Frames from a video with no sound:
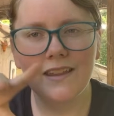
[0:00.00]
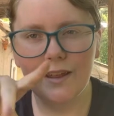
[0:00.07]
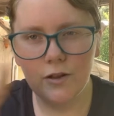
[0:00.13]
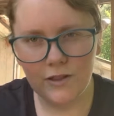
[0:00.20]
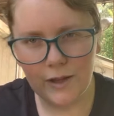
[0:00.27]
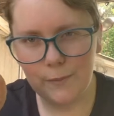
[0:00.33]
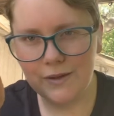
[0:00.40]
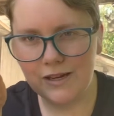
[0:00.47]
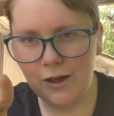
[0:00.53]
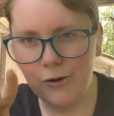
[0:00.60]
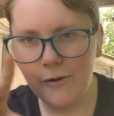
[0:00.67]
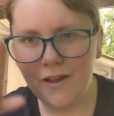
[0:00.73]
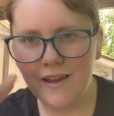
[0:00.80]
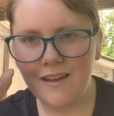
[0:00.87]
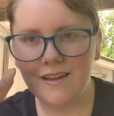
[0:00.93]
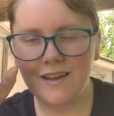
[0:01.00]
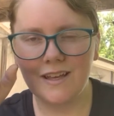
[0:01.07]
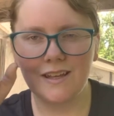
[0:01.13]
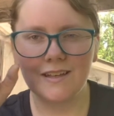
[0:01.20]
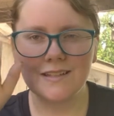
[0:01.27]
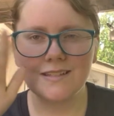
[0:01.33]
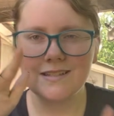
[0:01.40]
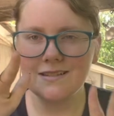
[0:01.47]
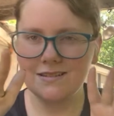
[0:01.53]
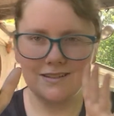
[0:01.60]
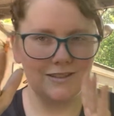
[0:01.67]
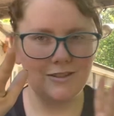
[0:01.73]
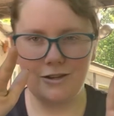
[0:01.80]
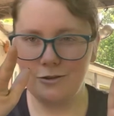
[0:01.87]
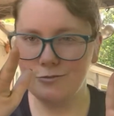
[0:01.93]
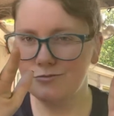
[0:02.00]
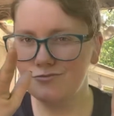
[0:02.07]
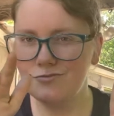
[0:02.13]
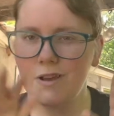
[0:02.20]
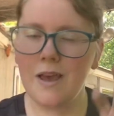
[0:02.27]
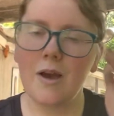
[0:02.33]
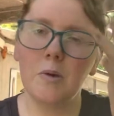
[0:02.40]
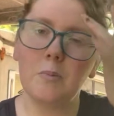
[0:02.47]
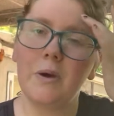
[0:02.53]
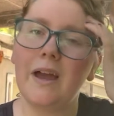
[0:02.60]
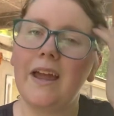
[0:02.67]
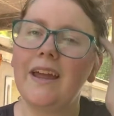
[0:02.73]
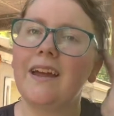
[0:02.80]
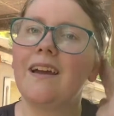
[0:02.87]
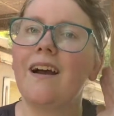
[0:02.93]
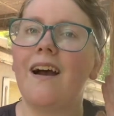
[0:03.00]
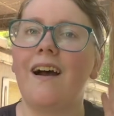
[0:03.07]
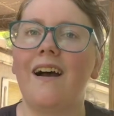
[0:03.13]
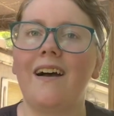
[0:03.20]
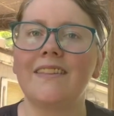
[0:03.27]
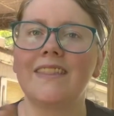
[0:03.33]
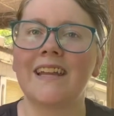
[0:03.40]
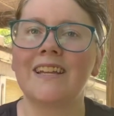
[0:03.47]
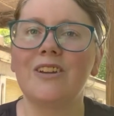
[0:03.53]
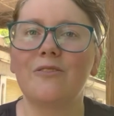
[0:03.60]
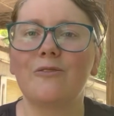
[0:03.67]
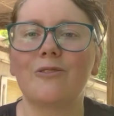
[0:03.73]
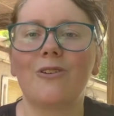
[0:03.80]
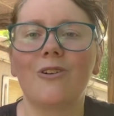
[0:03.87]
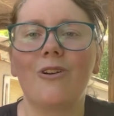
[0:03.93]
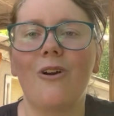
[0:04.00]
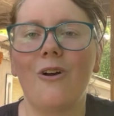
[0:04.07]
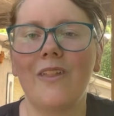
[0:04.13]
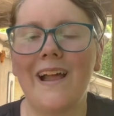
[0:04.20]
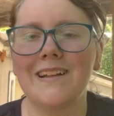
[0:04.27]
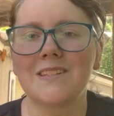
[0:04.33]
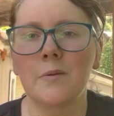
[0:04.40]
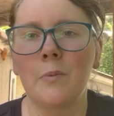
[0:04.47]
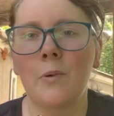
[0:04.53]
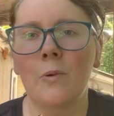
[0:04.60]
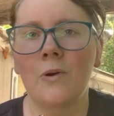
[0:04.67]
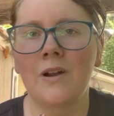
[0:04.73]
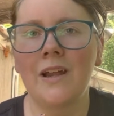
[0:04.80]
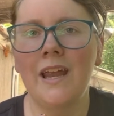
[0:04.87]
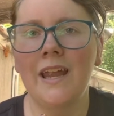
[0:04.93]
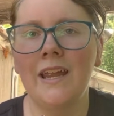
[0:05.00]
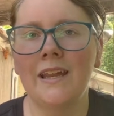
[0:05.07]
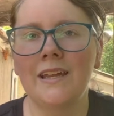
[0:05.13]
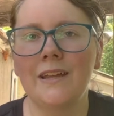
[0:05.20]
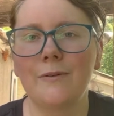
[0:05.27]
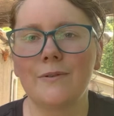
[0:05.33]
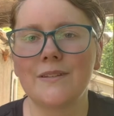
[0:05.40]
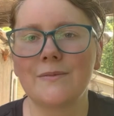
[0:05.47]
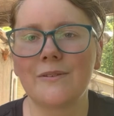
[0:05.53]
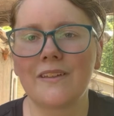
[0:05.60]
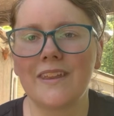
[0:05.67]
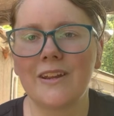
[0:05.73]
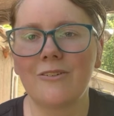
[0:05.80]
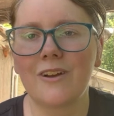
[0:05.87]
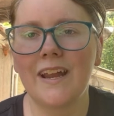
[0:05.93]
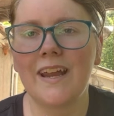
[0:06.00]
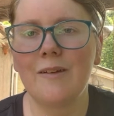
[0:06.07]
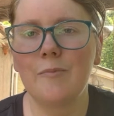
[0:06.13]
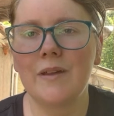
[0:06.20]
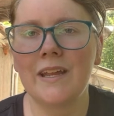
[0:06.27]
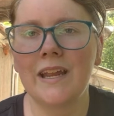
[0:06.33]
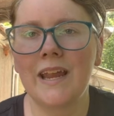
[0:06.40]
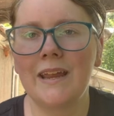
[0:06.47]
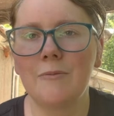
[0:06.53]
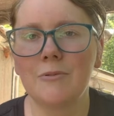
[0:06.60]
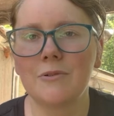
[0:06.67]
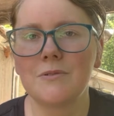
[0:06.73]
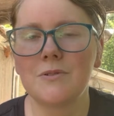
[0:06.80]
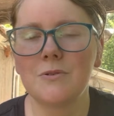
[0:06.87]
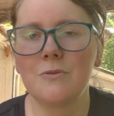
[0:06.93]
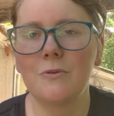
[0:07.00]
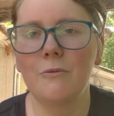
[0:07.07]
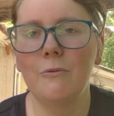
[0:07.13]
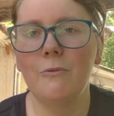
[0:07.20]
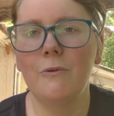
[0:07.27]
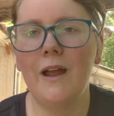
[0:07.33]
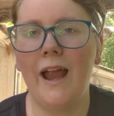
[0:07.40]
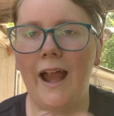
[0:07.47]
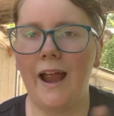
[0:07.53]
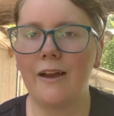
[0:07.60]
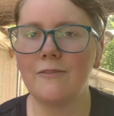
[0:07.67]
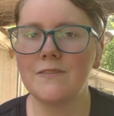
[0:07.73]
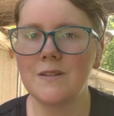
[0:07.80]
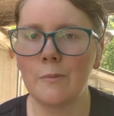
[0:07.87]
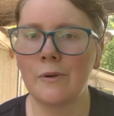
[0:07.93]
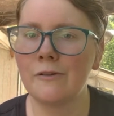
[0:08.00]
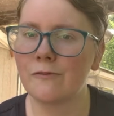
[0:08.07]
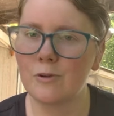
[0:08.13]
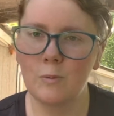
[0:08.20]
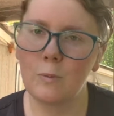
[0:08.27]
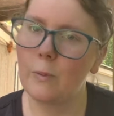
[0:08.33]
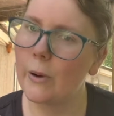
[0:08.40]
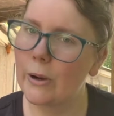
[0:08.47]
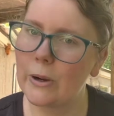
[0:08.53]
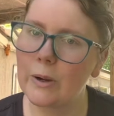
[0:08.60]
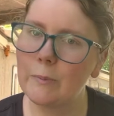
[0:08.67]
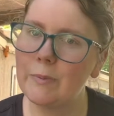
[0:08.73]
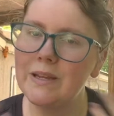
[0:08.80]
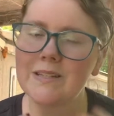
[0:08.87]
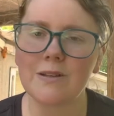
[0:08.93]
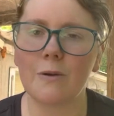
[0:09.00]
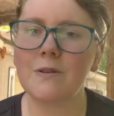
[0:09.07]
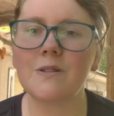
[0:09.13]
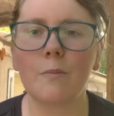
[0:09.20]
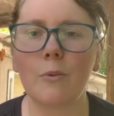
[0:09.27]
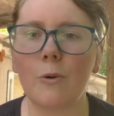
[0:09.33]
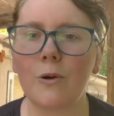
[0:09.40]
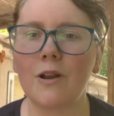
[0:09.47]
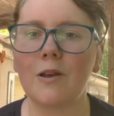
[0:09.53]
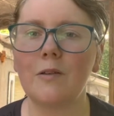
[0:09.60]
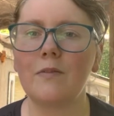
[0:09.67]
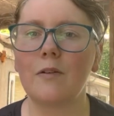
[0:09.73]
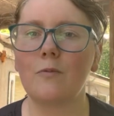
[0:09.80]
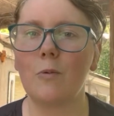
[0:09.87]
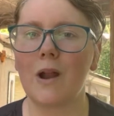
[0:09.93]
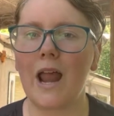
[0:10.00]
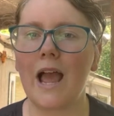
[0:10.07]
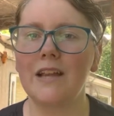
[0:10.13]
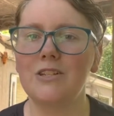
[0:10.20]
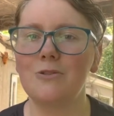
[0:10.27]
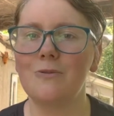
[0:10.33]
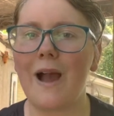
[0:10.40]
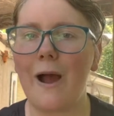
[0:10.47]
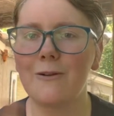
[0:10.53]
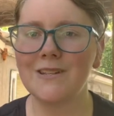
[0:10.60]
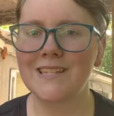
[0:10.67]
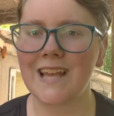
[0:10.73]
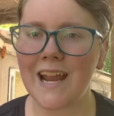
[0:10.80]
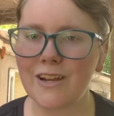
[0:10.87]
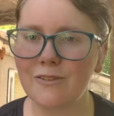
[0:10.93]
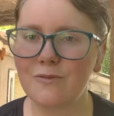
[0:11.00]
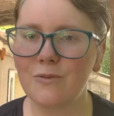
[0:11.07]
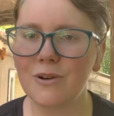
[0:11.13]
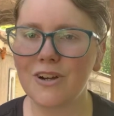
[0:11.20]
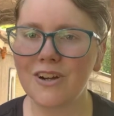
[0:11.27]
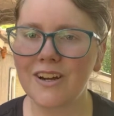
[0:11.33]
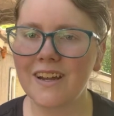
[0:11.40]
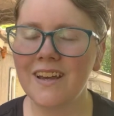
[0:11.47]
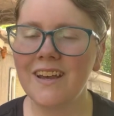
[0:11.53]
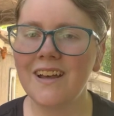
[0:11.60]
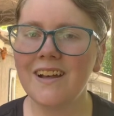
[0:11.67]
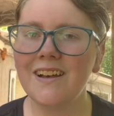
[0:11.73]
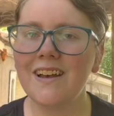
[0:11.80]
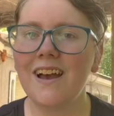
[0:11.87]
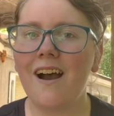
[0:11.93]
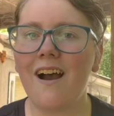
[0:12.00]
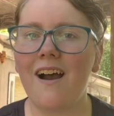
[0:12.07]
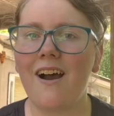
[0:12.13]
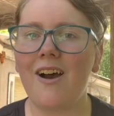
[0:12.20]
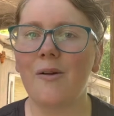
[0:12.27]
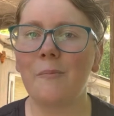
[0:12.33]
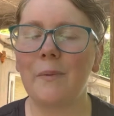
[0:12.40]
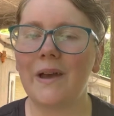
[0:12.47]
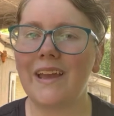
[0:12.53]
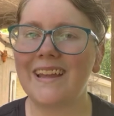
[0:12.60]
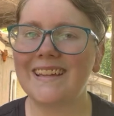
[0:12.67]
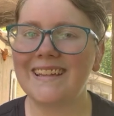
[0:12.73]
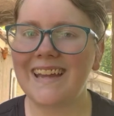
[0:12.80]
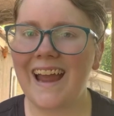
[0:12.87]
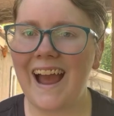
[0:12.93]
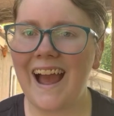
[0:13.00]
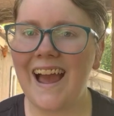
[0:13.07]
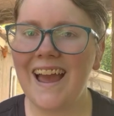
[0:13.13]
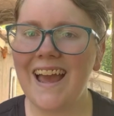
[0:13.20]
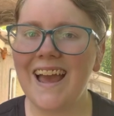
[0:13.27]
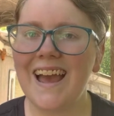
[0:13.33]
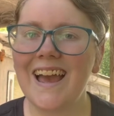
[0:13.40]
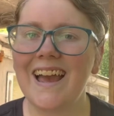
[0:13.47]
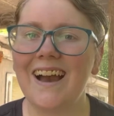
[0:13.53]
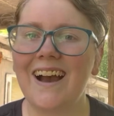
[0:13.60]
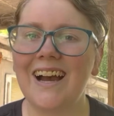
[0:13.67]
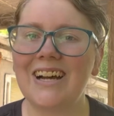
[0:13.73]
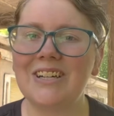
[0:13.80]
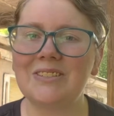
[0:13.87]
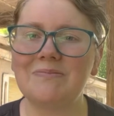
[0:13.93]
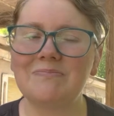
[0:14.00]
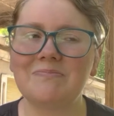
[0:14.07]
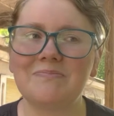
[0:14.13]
he'll let me know because, you know. But uh, thank you for all that support, and it was really great being able to have someone from work be so supportive of what I do outside of work. Um, but yeah, um,